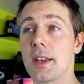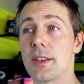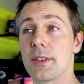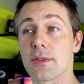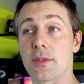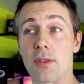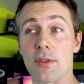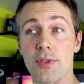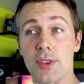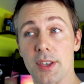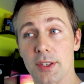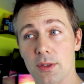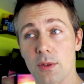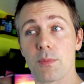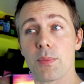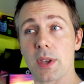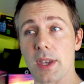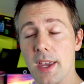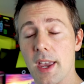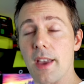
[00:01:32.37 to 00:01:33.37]
so this will
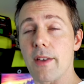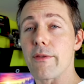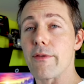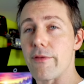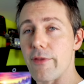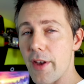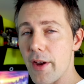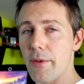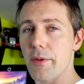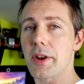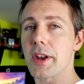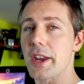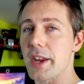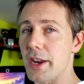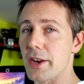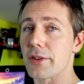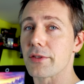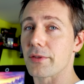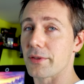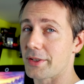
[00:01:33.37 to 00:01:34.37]
be a very
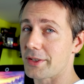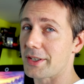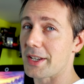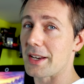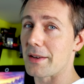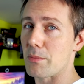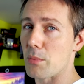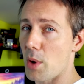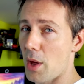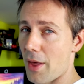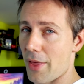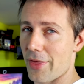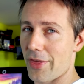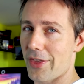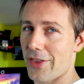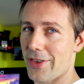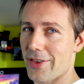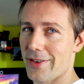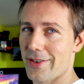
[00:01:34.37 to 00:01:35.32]
interesting month.